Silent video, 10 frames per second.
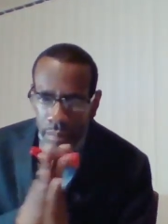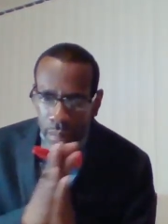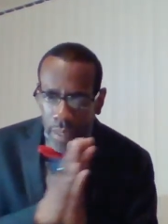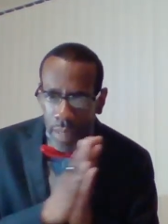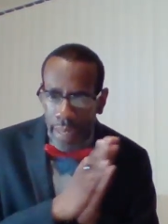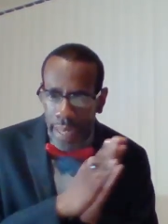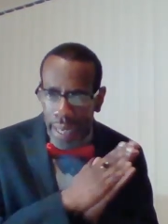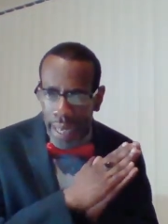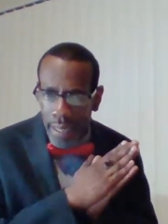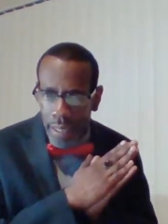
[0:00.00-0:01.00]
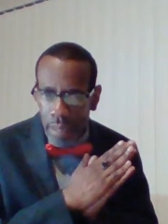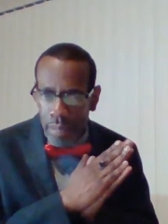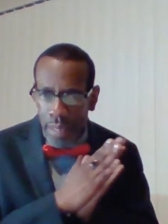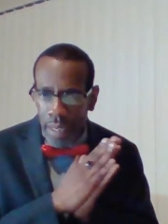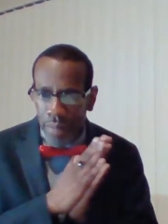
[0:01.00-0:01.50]
Somebody,
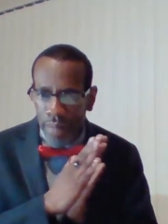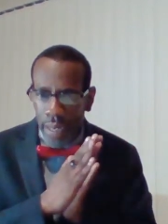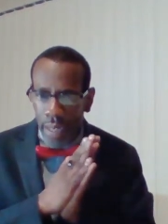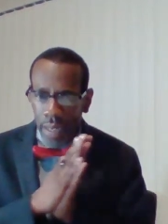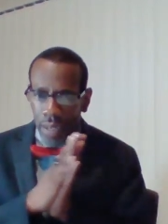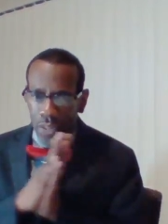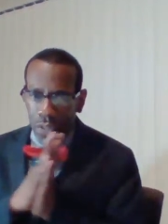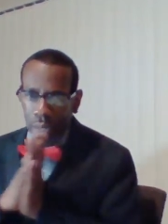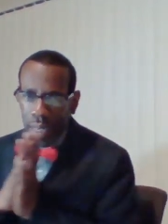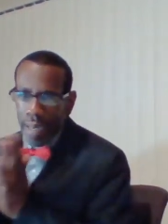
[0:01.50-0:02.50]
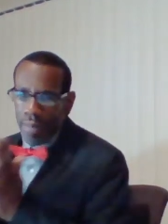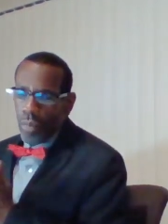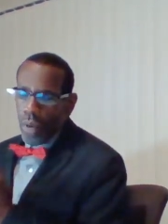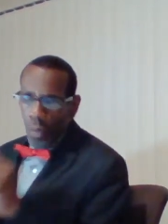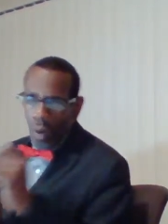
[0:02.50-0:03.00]
I-Deep, said, I finally caught you live.
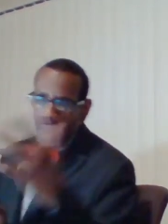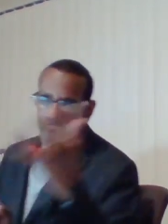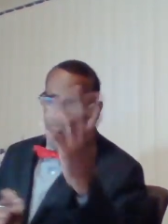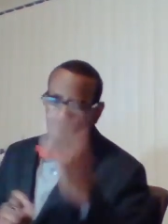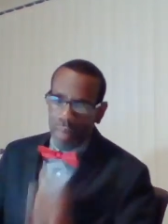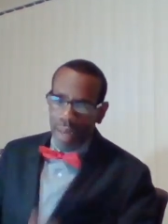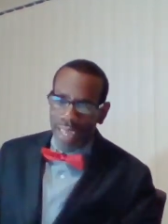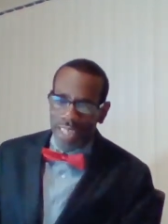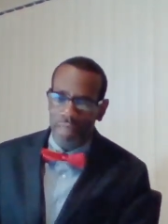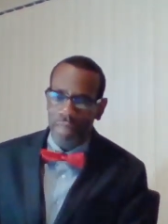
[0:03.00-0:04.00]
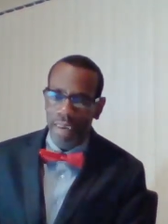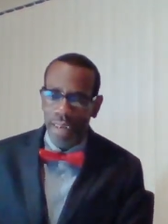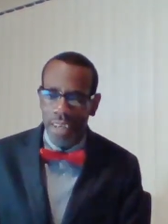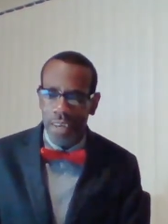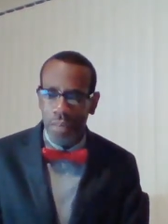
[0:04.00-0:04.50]
Well, welcome. I'm glad you
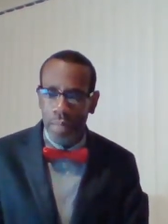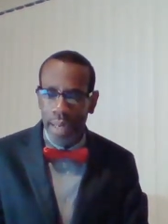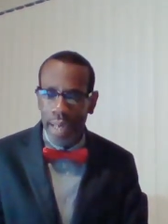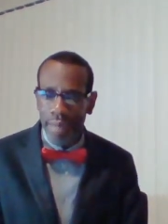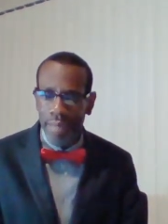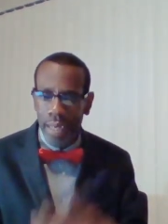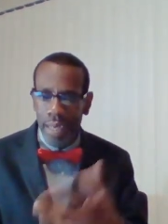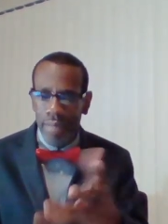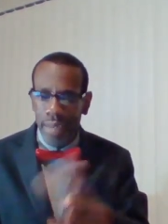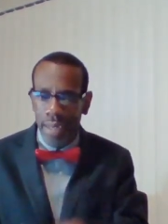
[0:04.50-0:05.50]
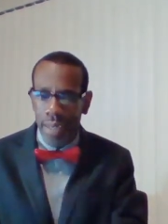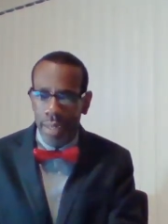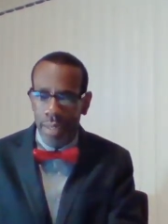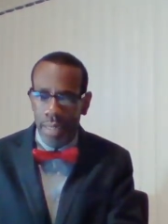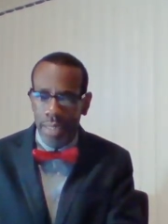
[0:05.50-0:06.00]
finally caught me live. Good evening,
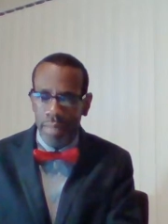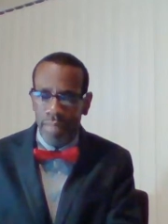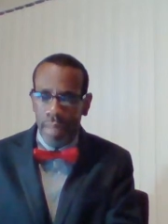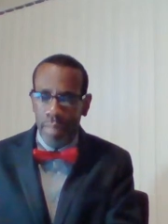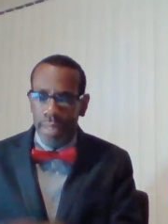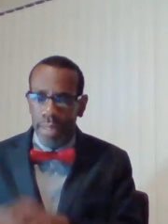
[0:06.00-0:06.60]
Lisa Clinton.